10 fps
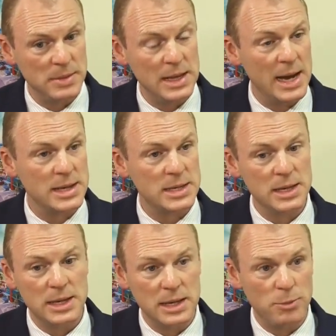be that
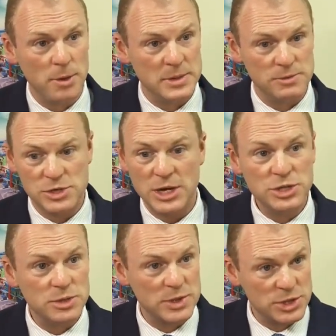the appointment of
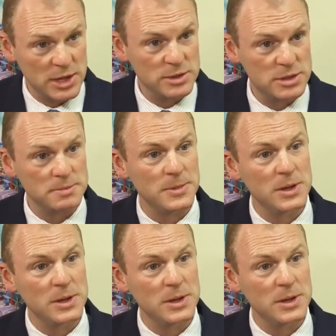judges, which goes